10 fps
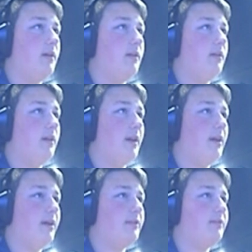Okay, our
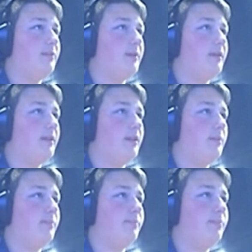house is right there. I'm
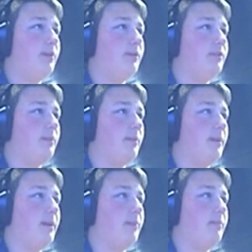pretty sure we can make
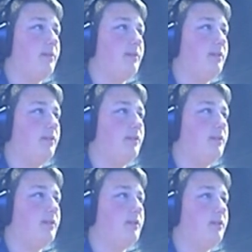it, but still, it's